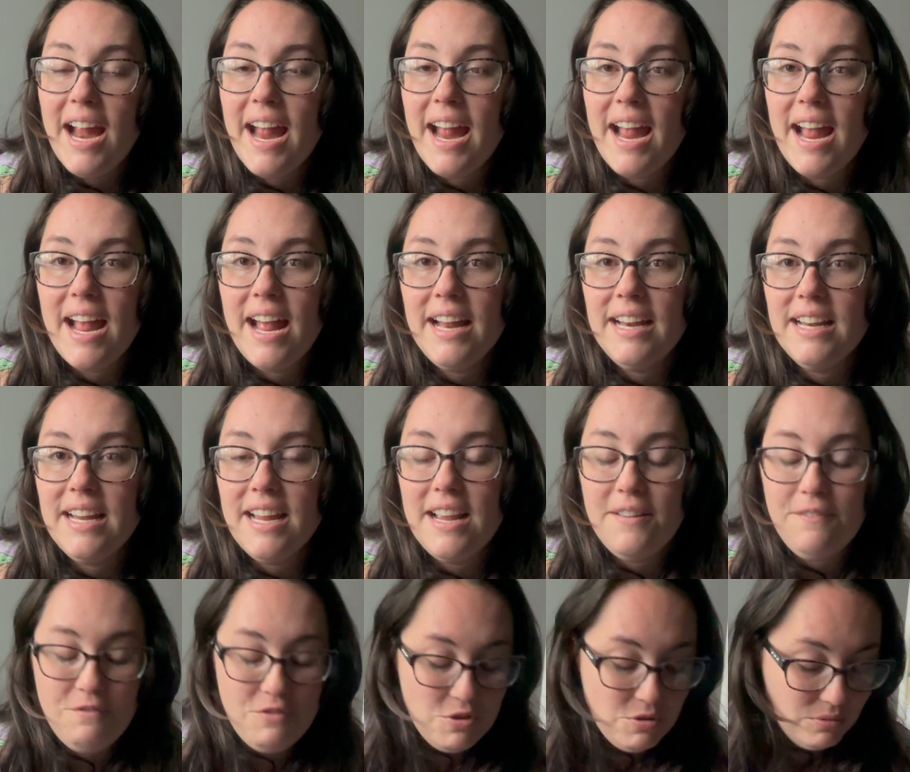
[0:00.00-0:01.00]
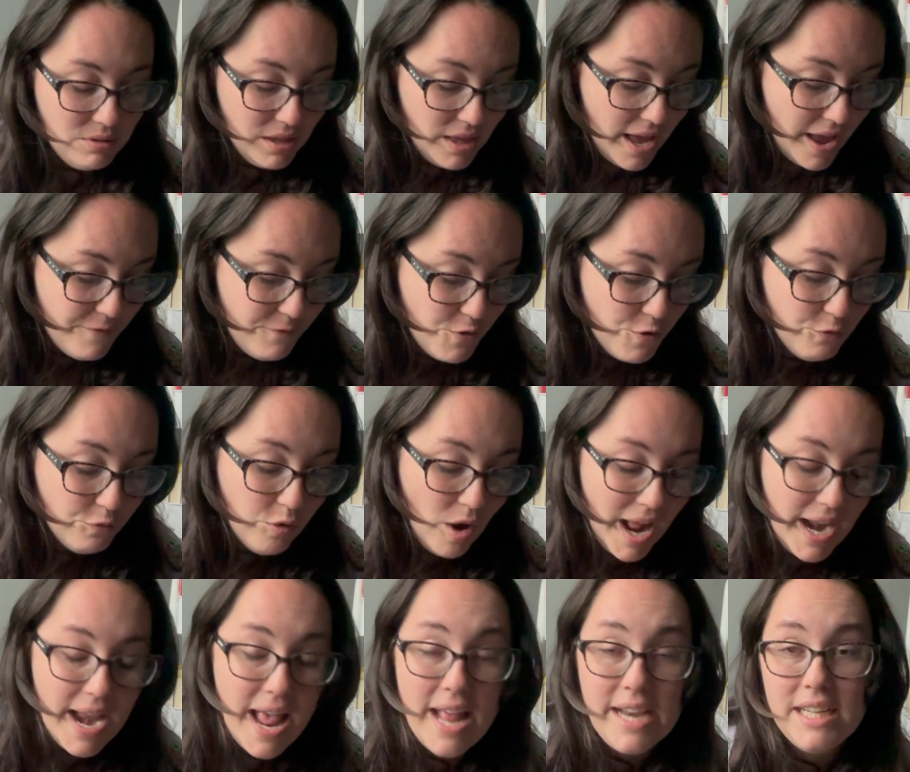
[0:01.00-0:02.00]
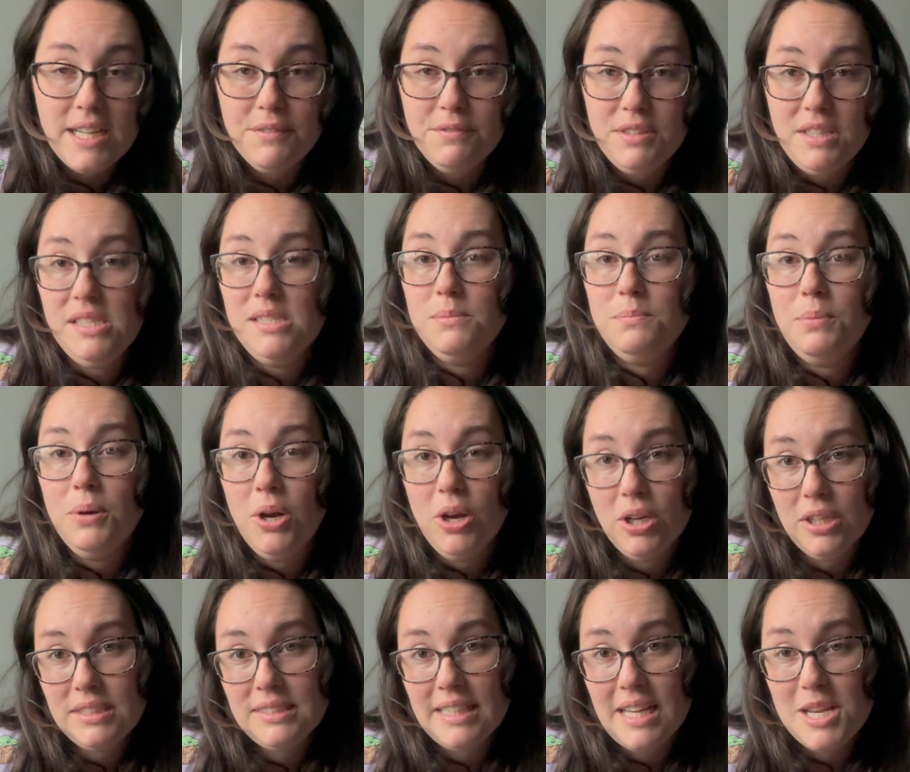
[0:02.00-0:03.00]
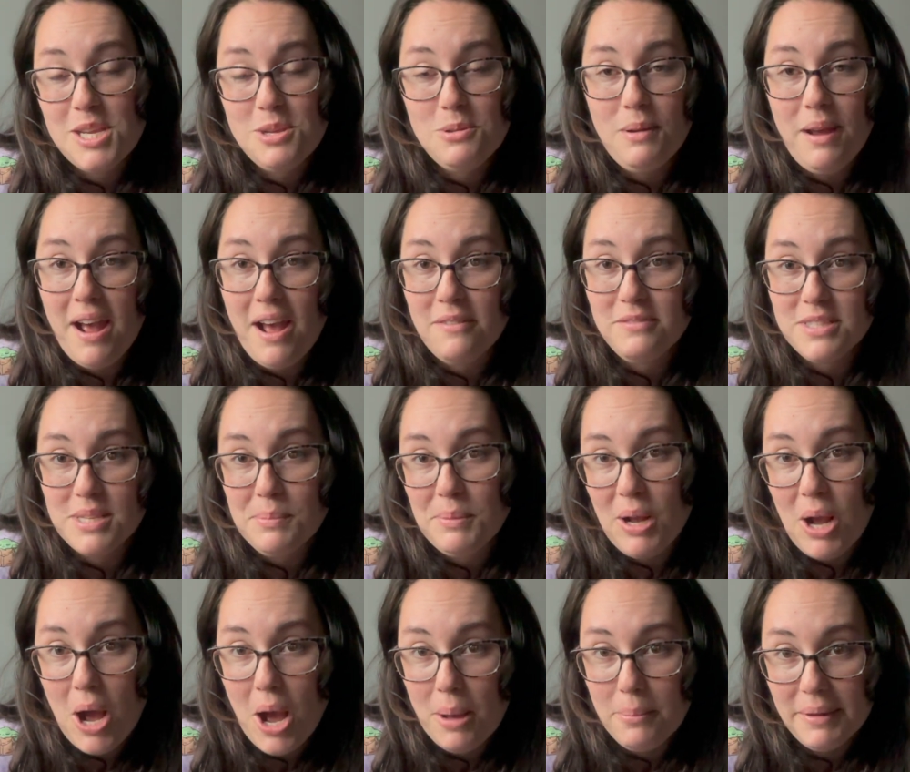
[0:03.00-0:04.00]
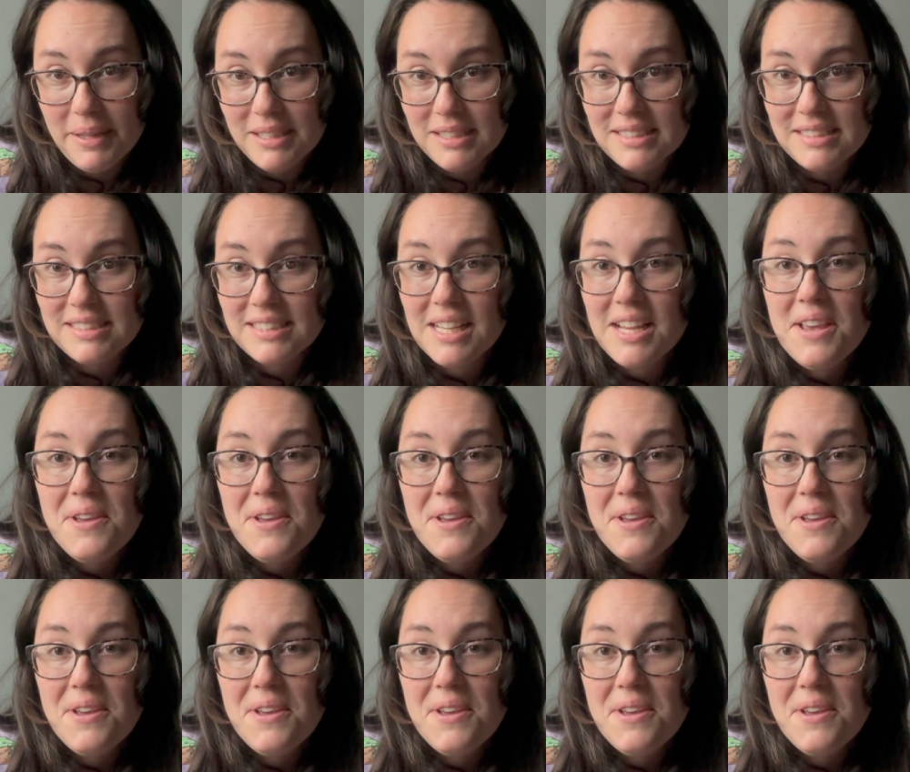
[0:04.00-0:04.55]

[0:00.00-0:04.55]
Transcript: And if you read any of these books and you have some comments